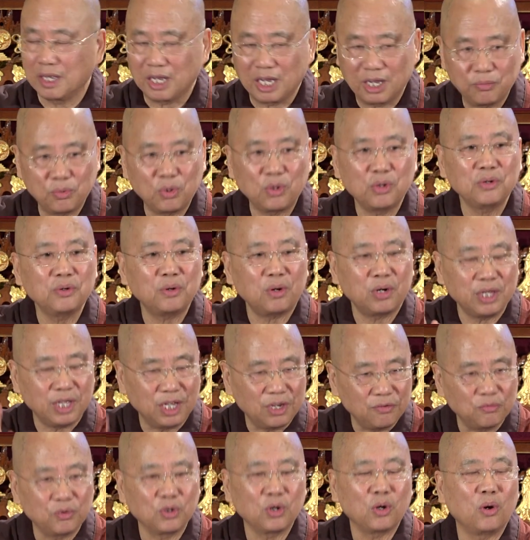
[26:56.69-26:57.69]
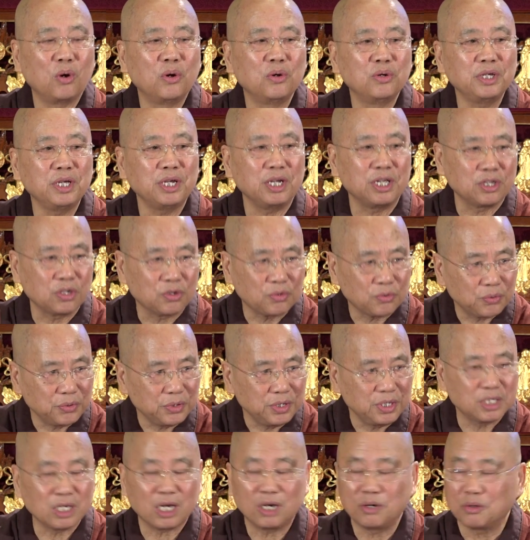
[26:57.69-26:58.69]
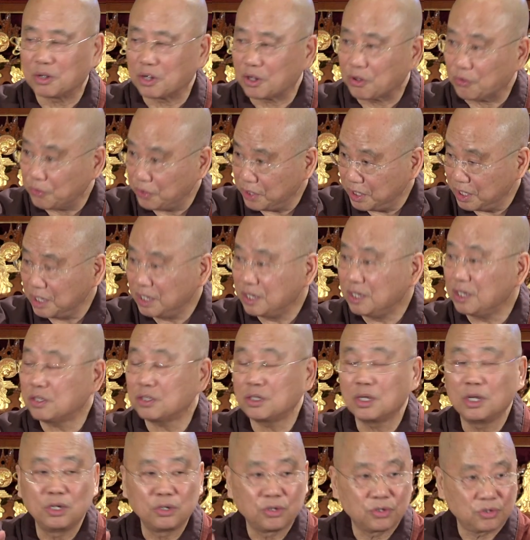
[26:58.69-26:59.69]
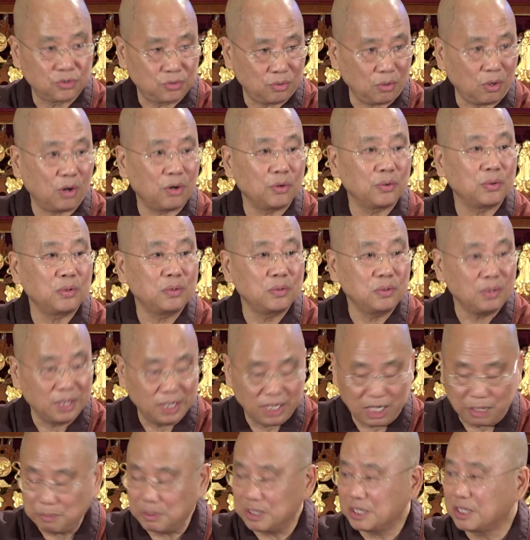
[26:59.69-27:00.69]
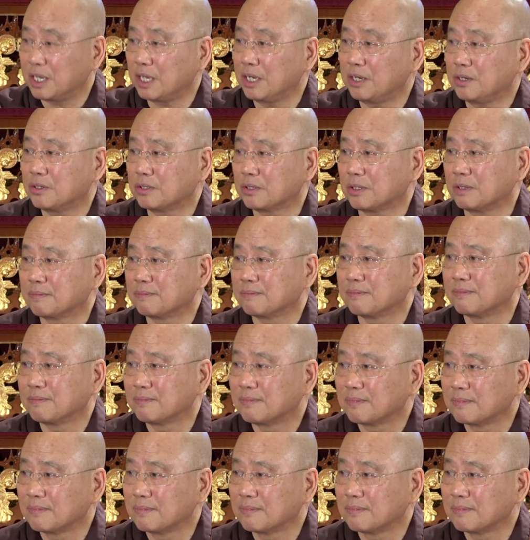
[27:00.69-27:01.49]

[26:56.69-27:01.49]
It would only increase our greediness, sorrow, lamentation.